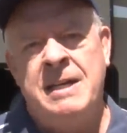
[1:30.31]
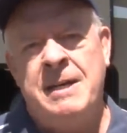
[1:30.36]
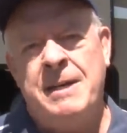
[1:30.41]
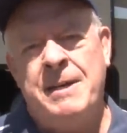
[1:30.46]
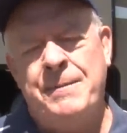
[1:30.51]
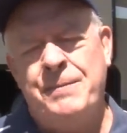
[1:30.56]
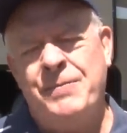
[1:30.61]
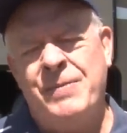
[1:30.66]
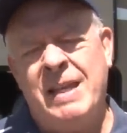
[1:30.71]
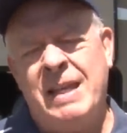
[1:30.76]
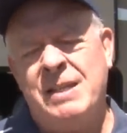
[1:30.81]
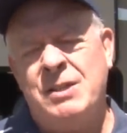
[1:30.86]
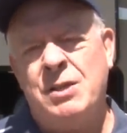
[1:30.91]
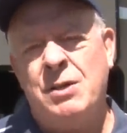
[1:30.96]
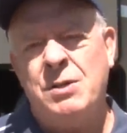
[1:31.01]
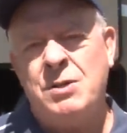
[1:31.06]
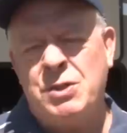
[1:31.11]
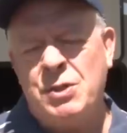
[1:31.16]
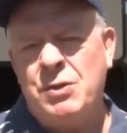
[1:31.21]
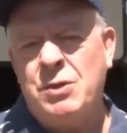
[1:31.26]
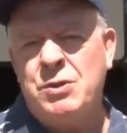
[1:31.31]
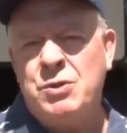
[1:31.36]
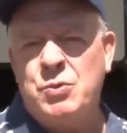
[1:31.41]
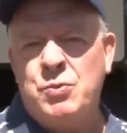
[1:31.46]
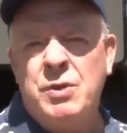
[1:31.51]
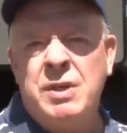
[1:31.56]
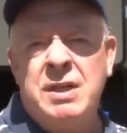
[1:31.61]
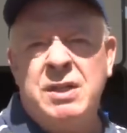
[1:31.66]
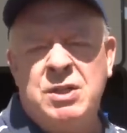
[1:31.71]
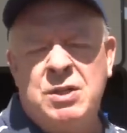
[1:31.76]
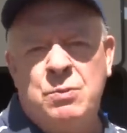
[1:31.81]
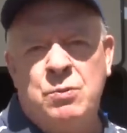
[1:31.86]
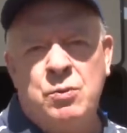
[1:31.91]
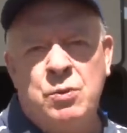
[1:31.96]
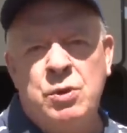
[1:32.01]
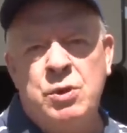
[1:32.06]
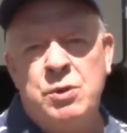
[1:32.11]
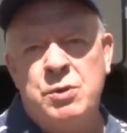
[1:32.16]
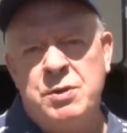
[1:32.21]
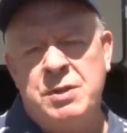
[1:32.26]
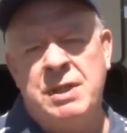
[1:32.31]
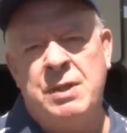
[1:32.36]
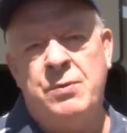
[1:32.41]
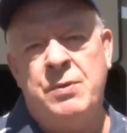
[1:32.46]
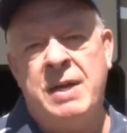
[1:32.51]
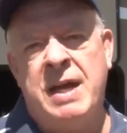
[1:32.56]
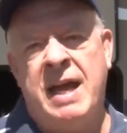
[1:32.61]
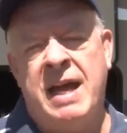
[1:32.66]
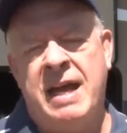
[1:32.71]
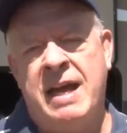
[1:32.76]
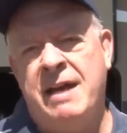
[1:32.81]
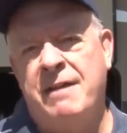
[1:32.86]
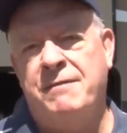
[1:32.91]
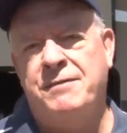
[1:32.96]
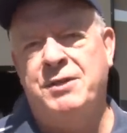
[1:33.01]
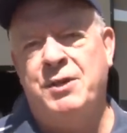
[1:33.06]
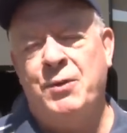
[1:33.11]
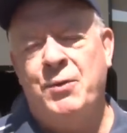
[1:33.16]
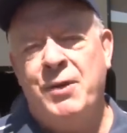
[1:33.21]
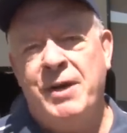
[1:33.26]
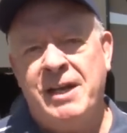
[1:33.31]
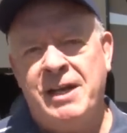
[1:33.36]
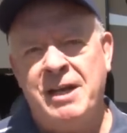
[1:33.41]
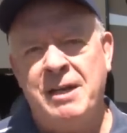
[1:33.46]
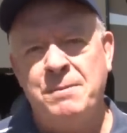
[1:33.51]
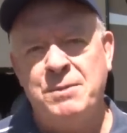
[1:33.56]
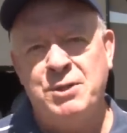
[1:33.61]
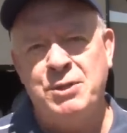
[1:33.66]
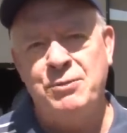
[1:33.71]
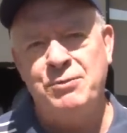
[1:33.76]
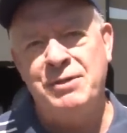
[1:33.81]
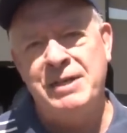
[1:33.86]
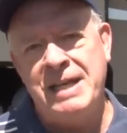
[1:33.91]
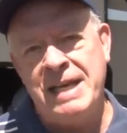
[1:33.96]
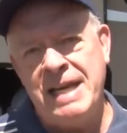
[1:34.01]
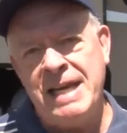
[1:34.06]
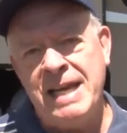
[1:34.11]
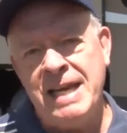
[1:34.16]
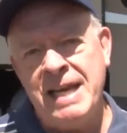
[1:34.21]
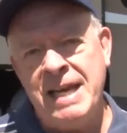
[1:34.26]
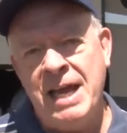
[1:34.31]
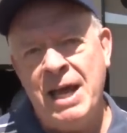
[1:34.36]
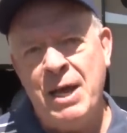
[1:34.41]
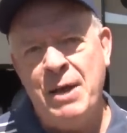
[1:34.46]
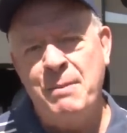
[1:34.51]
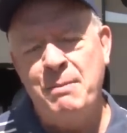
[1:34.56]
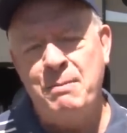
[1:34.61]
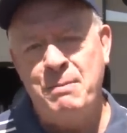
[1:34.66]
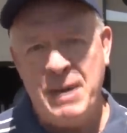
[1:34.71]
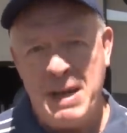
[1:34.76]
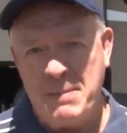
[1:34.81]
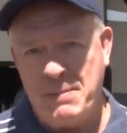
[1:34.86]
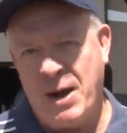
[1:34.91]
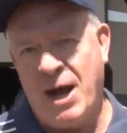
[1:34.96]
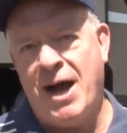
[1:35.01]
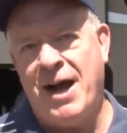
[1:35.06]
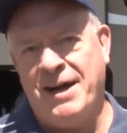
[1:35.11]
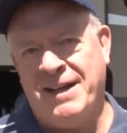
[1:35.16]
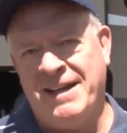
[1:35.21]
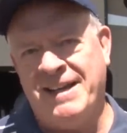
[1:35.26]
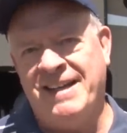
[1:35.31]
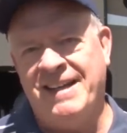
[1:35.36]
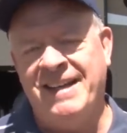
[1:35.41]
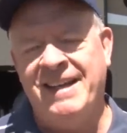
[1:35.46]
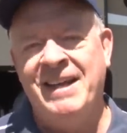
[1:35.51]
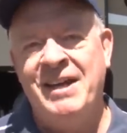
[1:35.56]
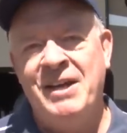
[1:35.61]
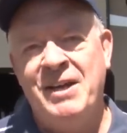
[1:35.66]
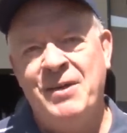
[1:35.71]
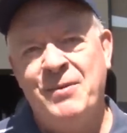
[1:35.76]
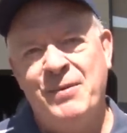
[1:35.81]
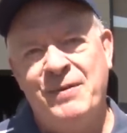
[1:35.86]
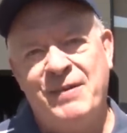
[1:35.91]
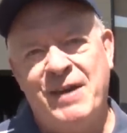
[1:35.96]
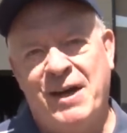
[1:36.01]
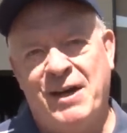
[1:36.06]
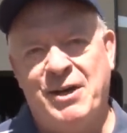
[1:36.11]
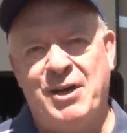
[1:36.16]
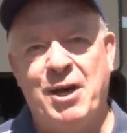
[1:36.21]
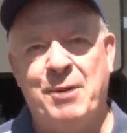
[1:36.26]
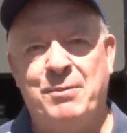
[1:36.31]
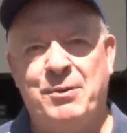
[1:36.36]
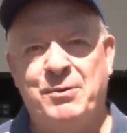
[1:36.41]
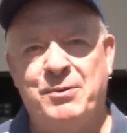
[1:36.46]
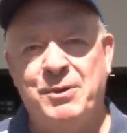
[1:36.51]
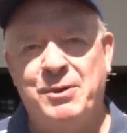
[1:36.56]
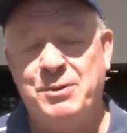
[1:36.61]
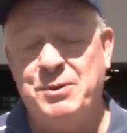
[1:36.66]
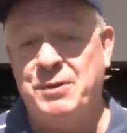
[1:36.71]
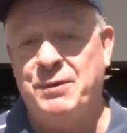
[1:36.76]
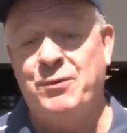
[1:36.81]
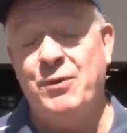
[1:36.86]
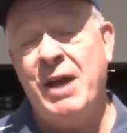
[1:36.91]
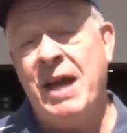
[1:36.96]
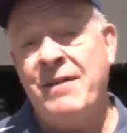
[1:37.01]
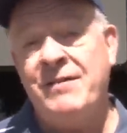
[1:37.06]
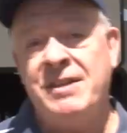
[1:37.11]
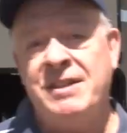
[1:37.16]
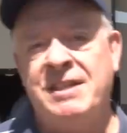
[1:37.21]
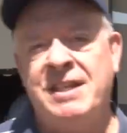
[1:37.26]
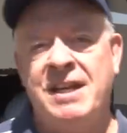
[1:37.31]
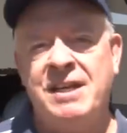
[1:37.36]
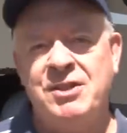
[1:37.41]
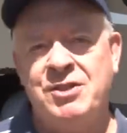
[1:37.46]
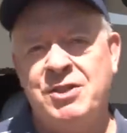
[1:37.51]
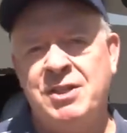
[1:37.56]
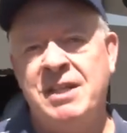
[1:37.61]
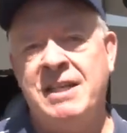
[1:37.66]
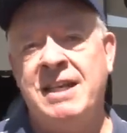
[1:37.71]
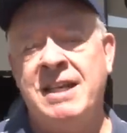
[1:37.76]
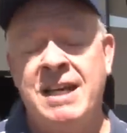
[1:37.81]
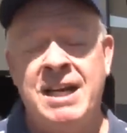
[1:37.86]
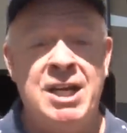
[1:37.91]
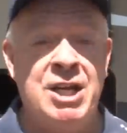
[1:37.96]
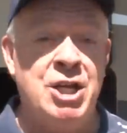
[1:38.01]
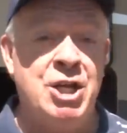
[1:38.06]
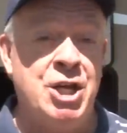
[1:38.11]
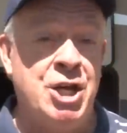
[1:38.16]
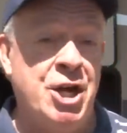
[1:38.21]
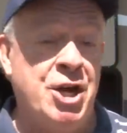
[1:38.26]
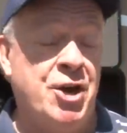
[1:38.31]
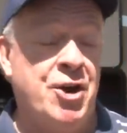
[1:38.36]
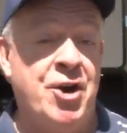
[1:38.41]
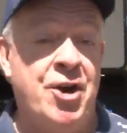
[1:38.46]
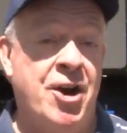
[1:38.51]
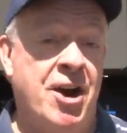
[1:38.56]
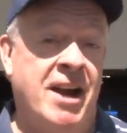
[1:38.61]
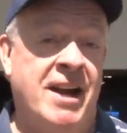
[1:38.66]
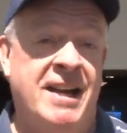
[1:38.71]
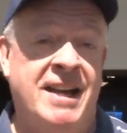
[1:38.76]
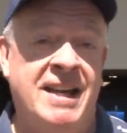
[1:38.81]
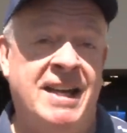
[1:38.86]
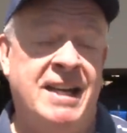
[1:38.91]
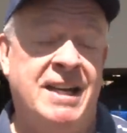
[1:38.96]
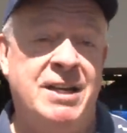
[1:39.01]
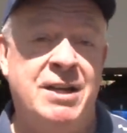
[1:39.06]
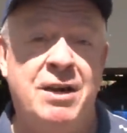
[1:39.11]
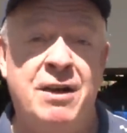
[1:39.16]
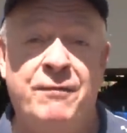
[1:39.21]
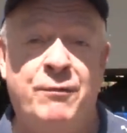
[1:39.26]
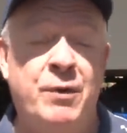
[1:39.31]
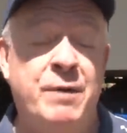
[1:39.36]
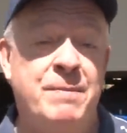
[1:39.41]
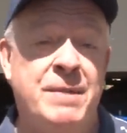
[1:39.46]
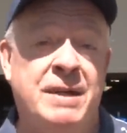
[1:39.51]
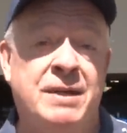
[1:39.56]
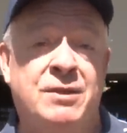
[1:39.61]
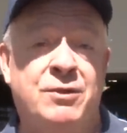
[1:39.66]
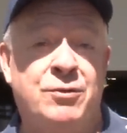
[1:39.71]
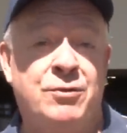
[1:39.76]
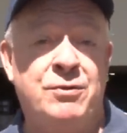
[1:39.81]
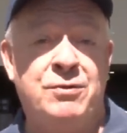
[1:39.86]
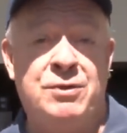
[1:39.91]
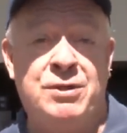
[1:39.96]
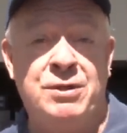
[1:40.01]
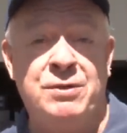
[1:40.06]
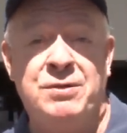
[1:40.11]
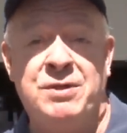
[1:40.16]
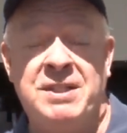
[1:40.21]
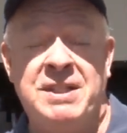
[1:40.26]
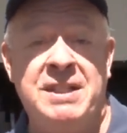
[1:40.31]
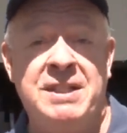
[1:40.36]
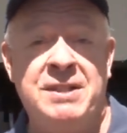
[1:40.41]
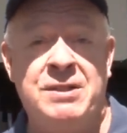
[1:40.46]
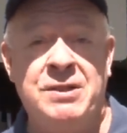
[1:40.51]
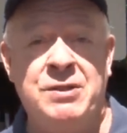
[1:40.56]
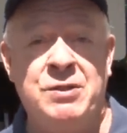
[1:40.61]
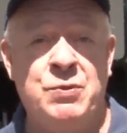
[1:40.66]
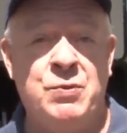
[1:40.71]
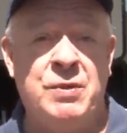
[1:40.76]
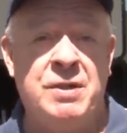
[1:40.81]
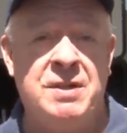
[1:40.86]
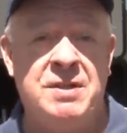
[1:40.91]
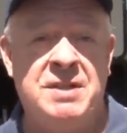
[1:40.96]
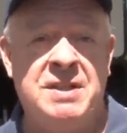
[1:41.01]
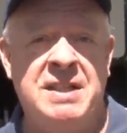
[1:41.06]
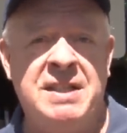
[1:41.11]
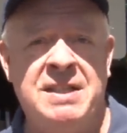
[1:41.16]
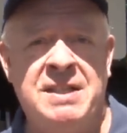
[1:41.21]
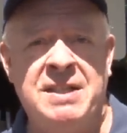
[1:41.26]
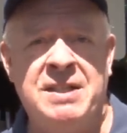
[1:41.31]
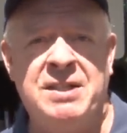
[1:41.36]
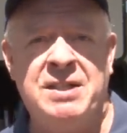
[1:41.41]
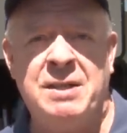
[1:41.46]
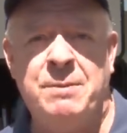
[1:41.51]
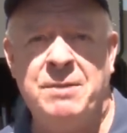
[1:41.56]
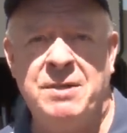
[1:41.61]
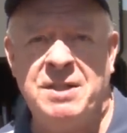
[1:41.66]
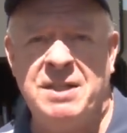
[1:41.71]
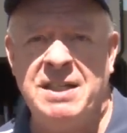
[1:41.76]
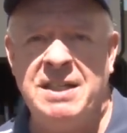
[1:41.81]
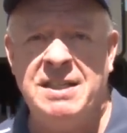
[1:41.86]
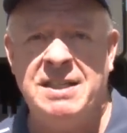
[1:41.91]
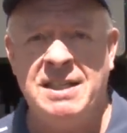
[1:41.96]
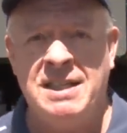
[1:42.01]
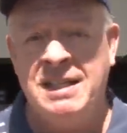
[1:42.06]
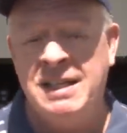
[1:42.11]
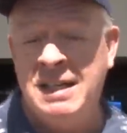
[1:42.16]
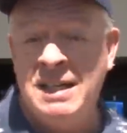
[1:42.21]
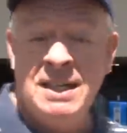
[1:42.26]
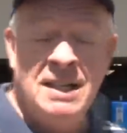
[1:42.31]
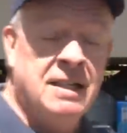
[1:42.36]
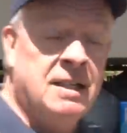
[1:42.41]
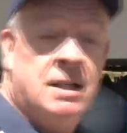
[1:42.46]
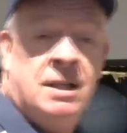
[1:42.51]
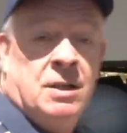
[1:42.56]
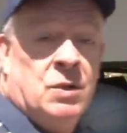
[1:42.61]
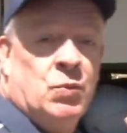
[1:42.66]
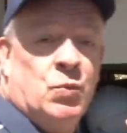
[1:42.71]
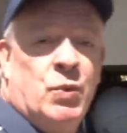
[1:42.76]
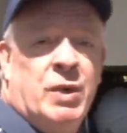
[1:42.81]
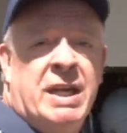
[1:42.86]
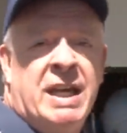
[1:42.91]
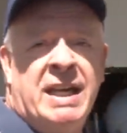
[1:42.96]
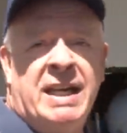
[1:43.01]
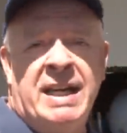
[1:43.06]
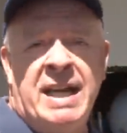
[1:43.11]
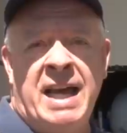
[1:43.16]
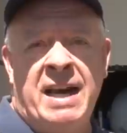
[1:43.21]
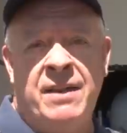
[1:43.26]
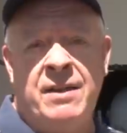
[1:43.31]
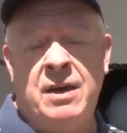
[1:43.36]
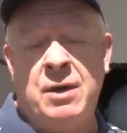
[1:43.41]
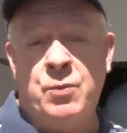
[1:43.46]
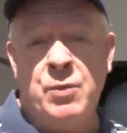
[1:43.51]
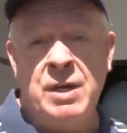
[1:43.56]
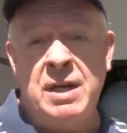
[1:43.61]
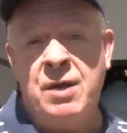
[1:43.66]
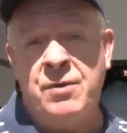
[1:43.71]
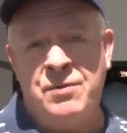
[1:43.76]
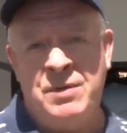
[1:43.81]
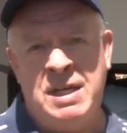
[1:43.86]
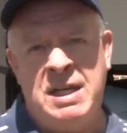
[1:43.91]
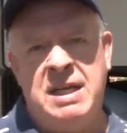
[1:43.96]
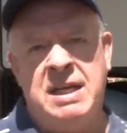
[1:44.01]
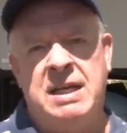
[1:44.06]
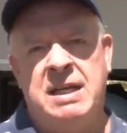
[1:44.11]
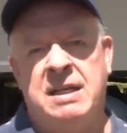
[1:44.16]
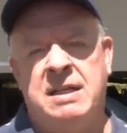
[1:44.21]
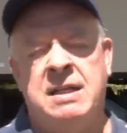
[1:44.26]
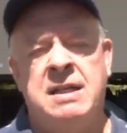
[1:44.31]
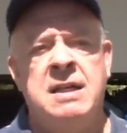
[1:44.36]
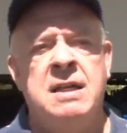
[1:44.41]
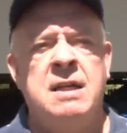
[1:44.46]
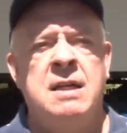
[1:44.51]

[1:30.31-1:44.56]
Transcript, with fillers: Uh, so, so there's really some rules that we have. So when it comes to de-B P O C-ing, we've got a couple rules. If we haven't touched it in a year, in a year, if we've been through two seasons, winter season, summer season, we get it out of there. We don't need it.